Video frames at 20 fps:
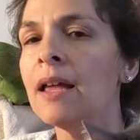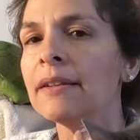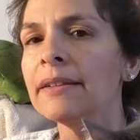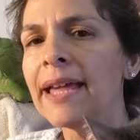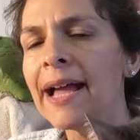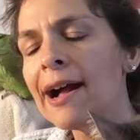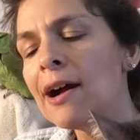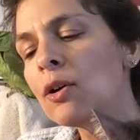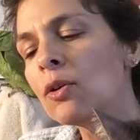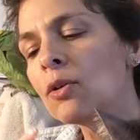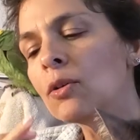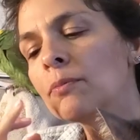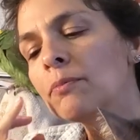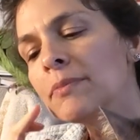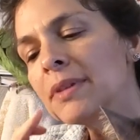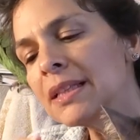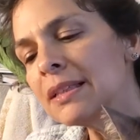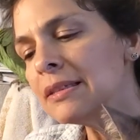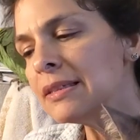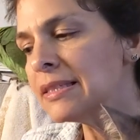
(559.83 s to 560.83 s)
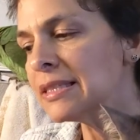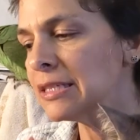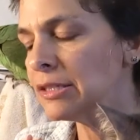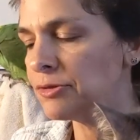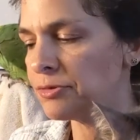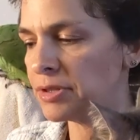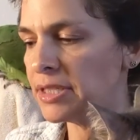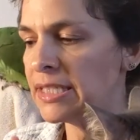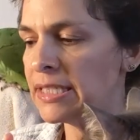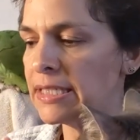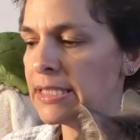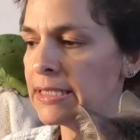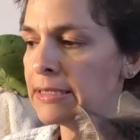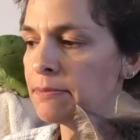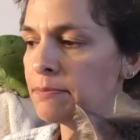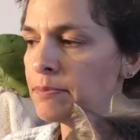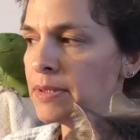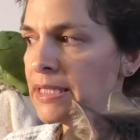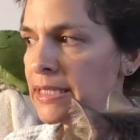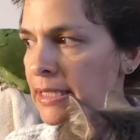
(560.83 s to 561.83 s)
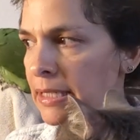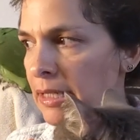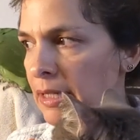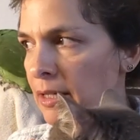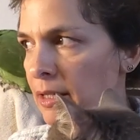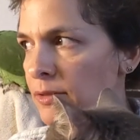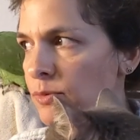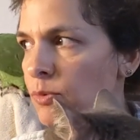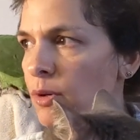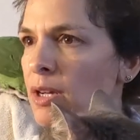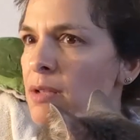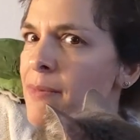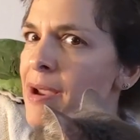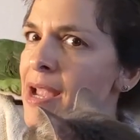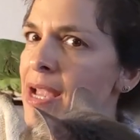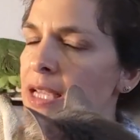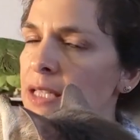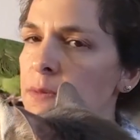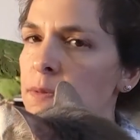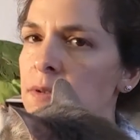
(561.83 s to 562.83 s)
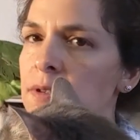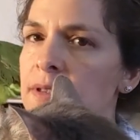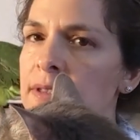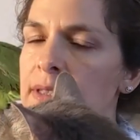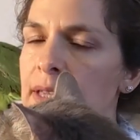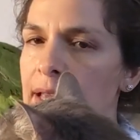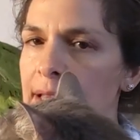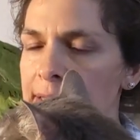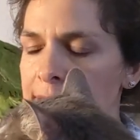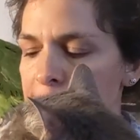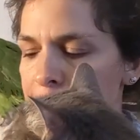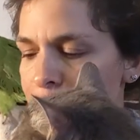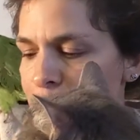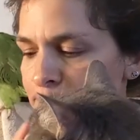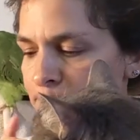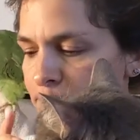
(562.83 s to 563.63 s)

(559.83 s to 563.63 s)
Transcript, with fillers: Now, millet's interesting because one of my experts says